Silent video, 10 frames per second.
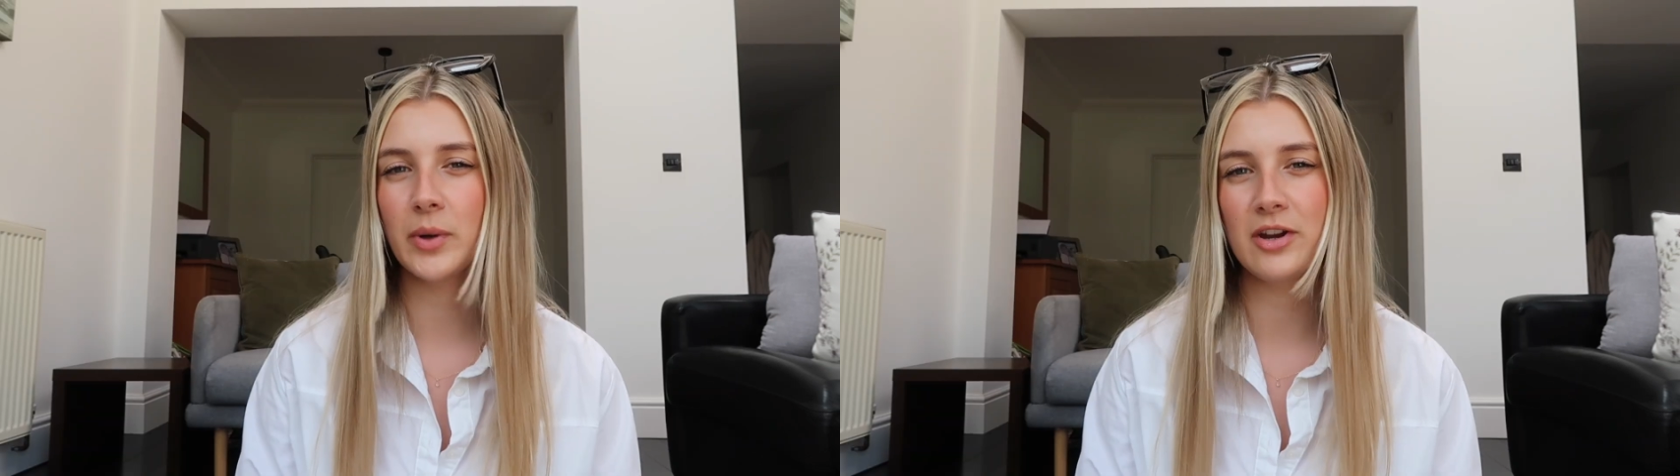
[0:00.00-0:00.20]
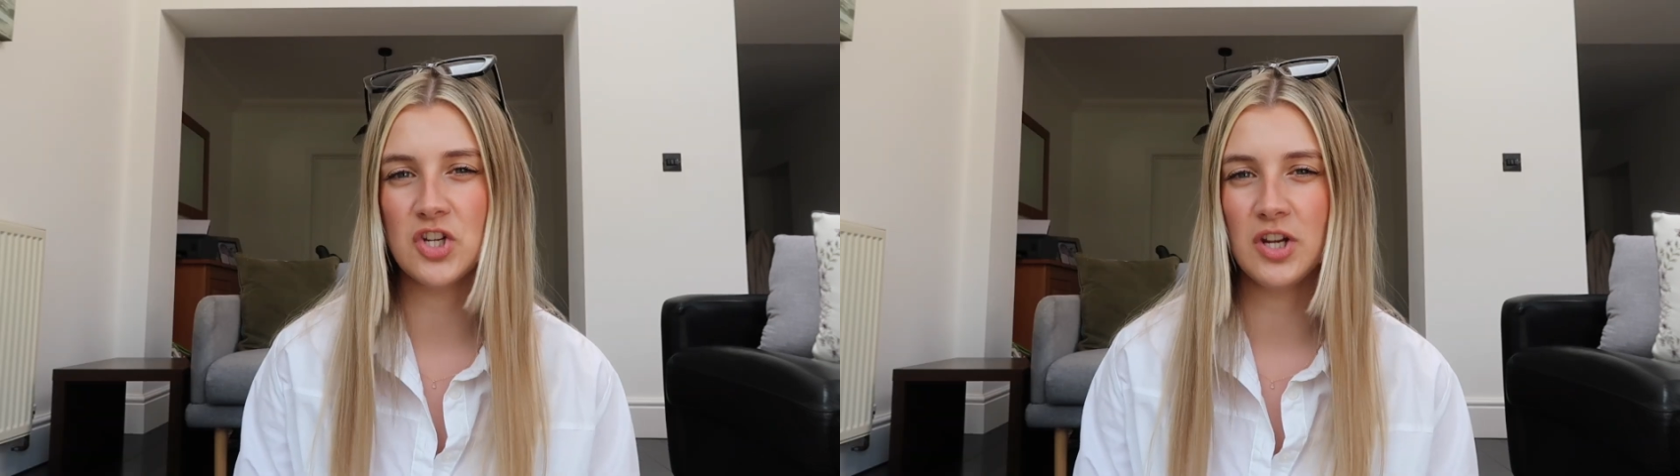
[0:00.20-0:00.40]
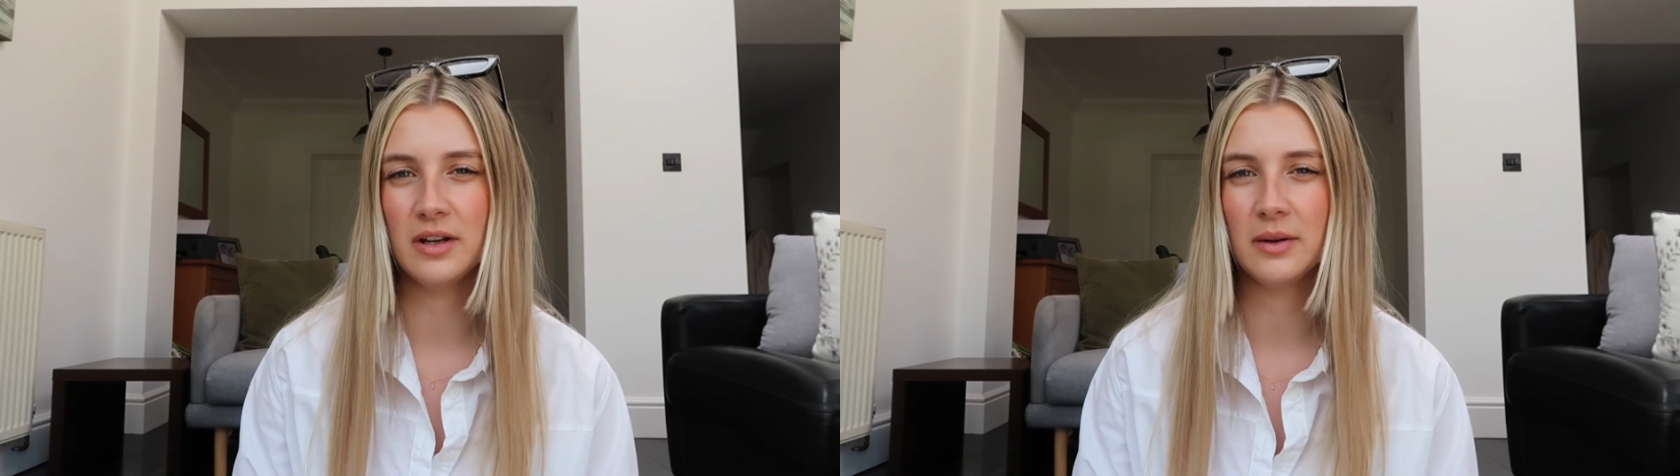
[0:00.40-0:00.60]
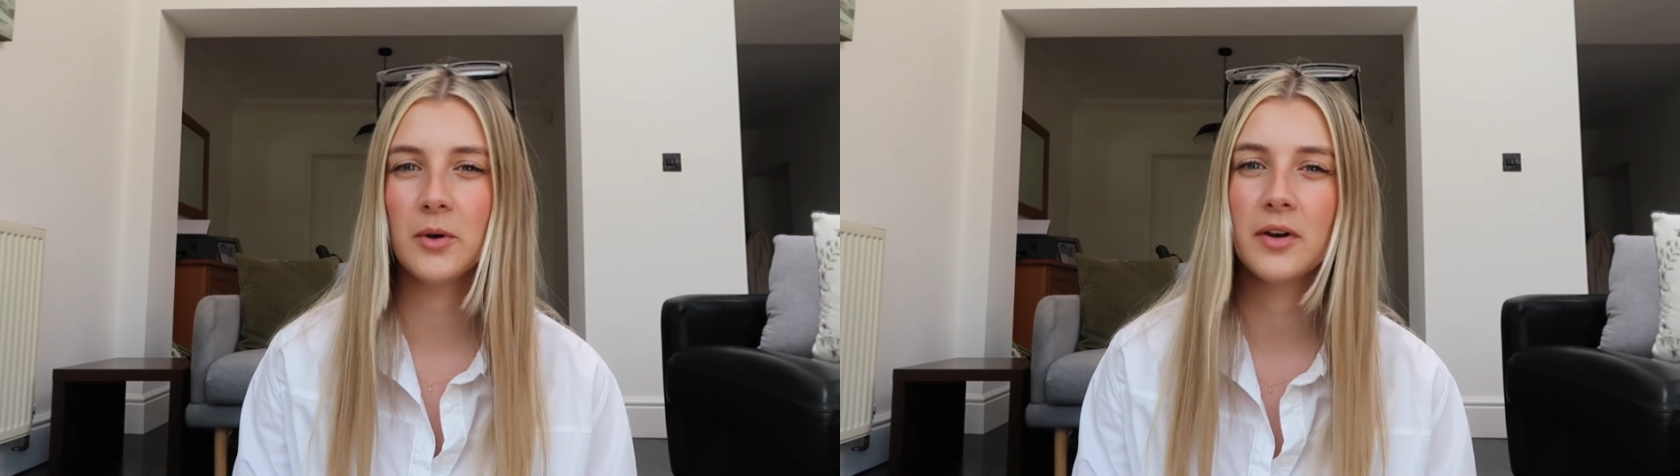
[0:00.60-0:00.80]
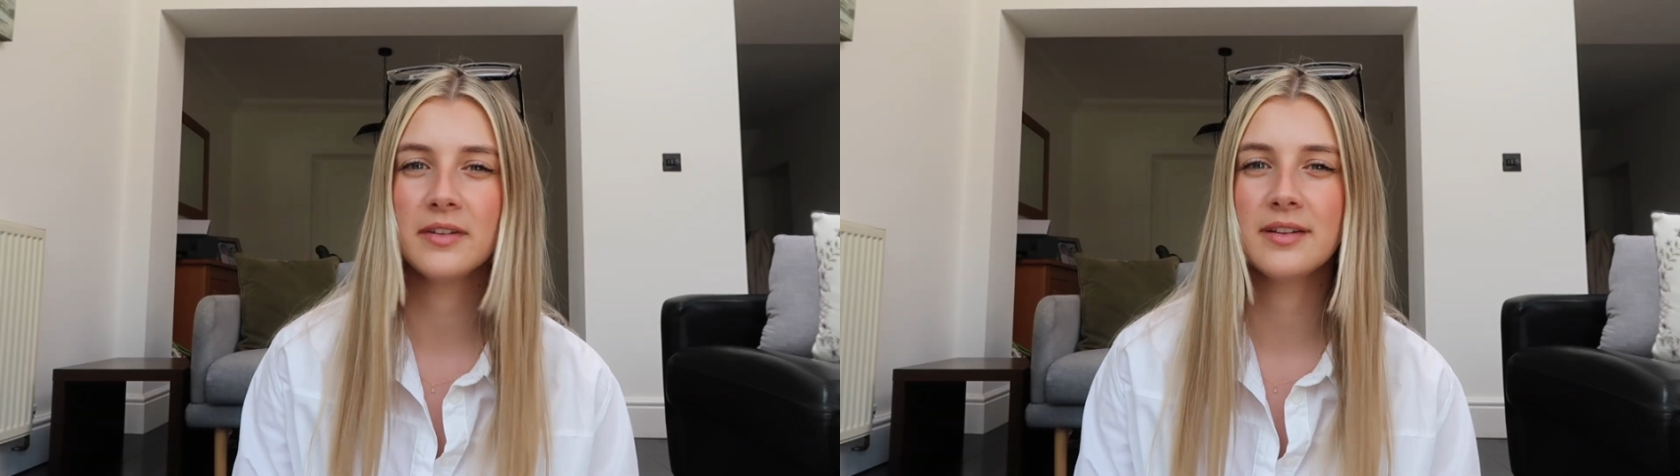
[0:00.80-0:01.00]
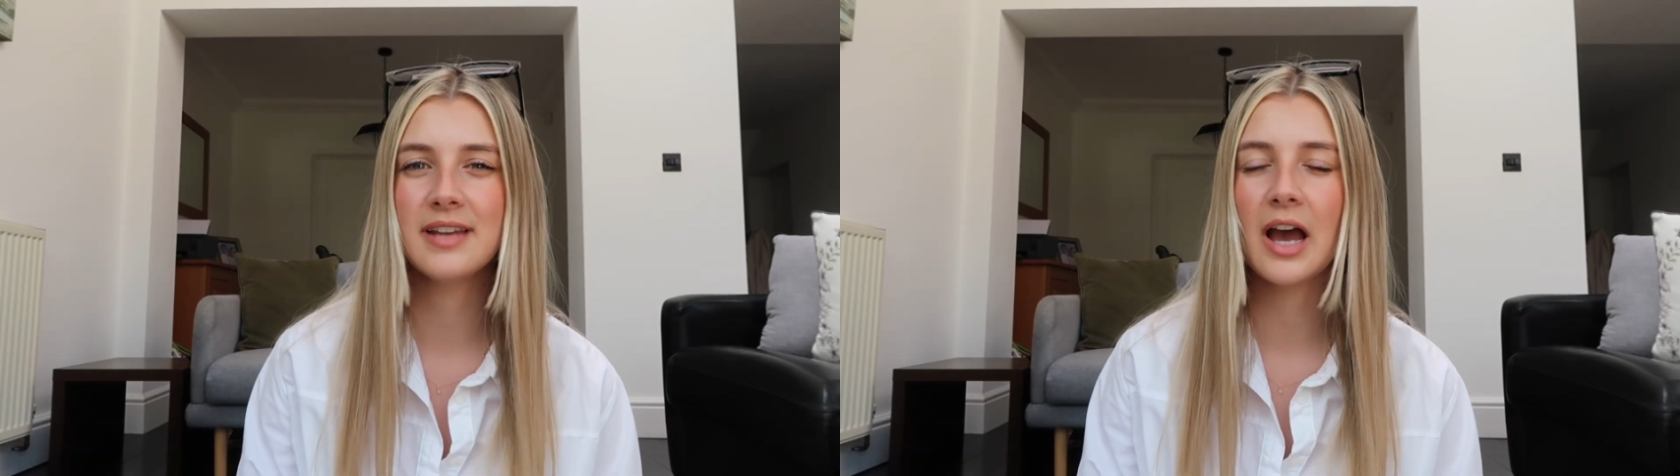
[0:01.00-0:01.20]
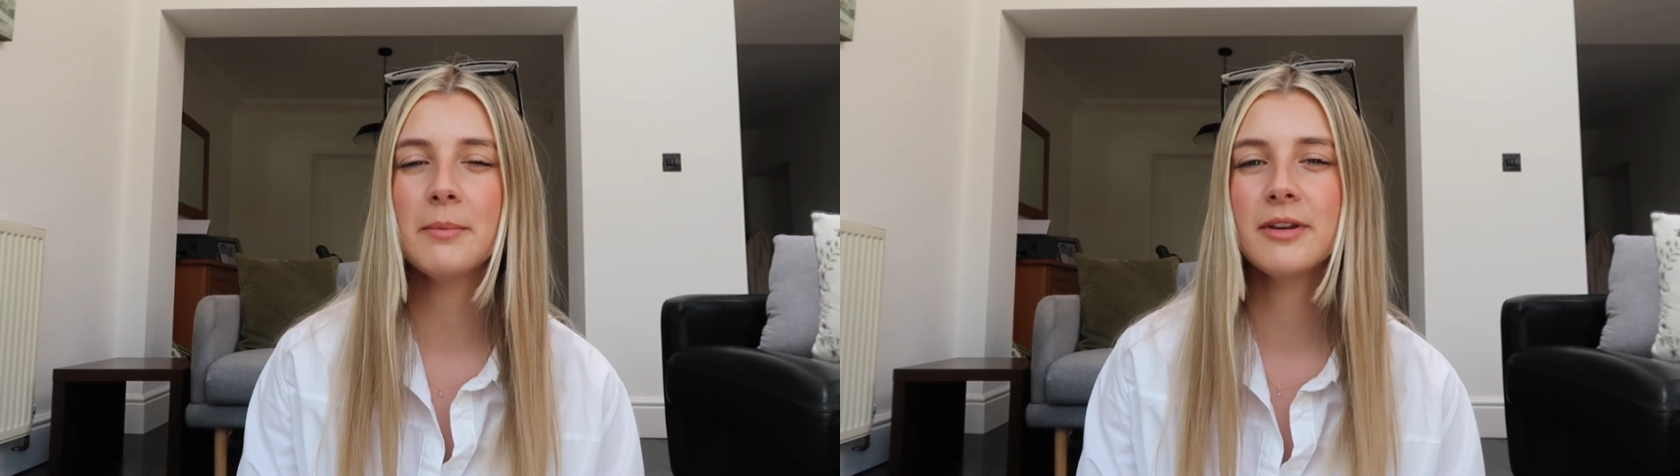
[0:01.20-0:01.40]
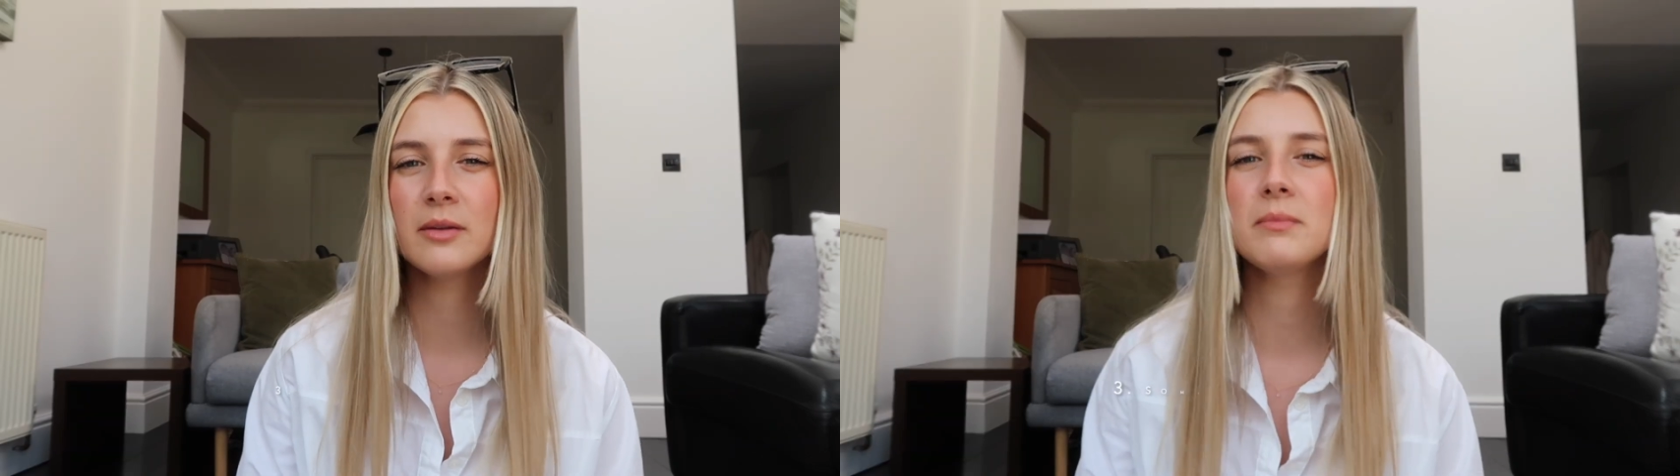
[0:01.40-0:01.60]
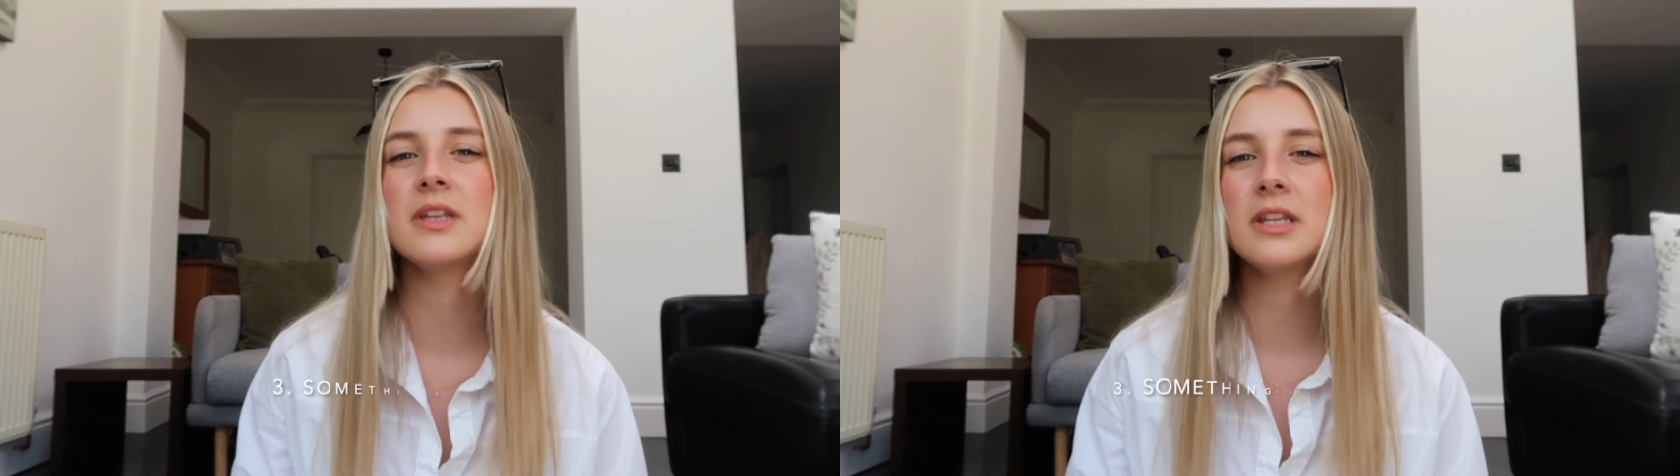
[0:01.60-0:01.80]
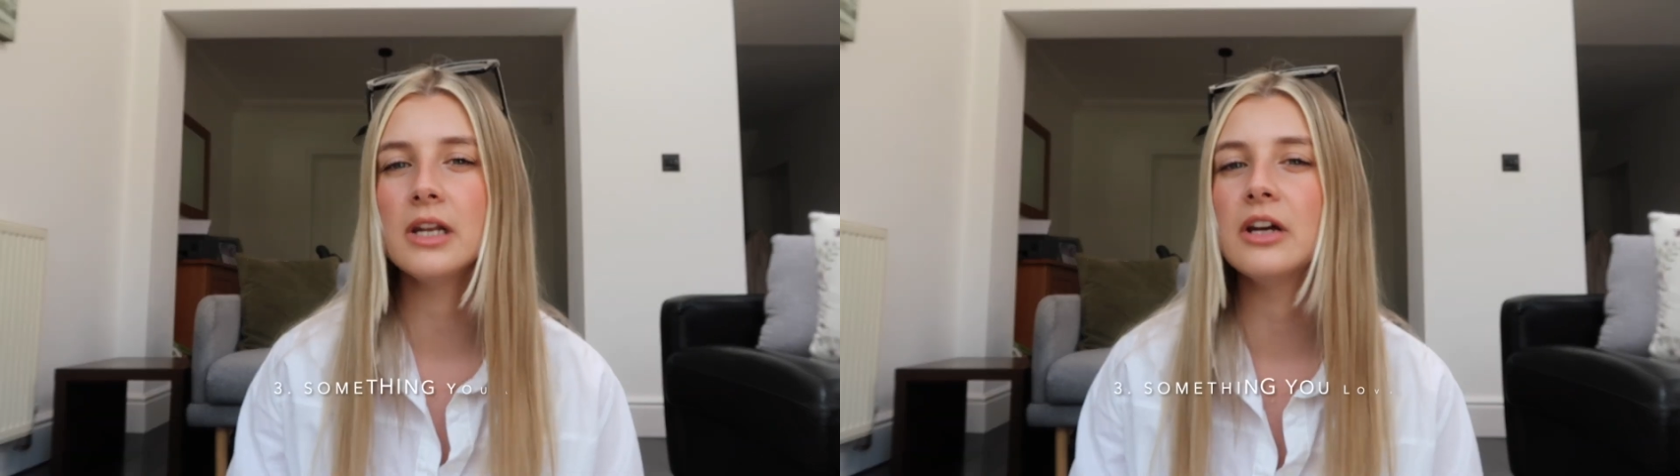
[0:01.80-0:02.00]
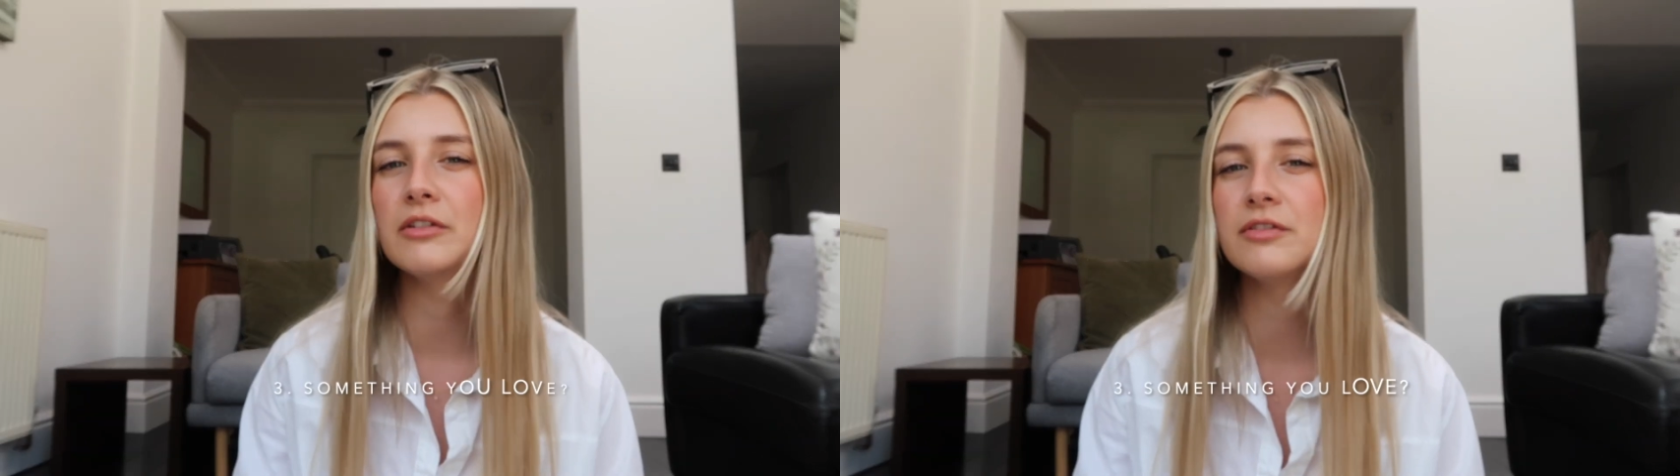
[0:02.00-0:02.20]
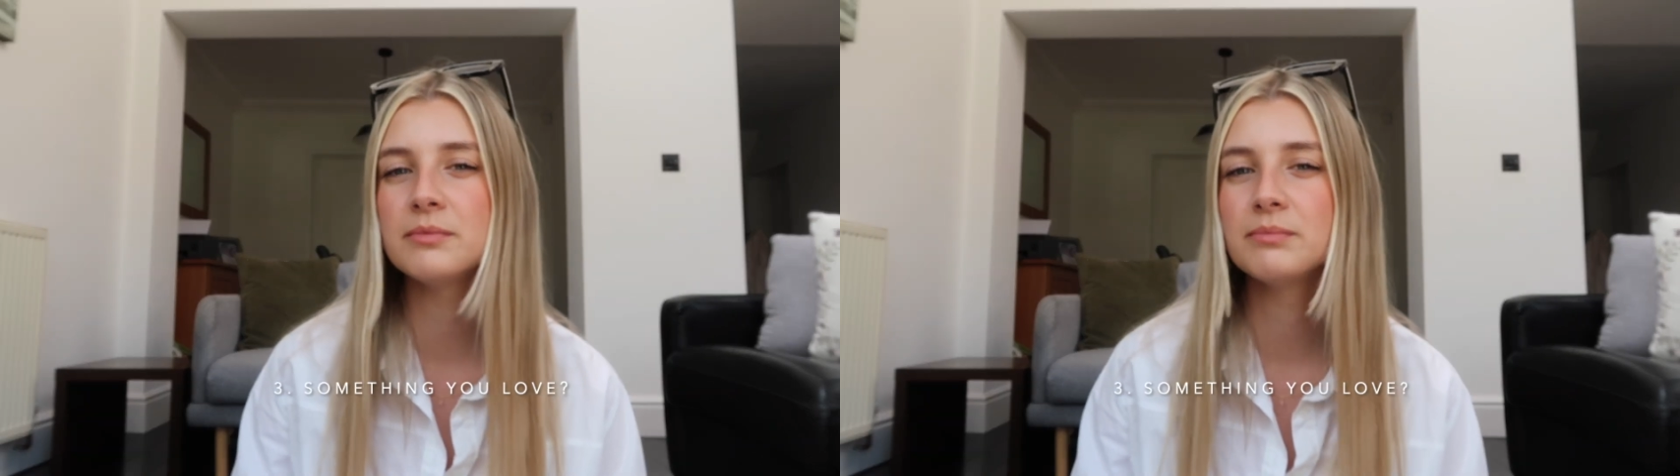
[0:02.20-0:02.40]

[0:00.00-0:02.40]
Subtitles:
question was, tell me something you love.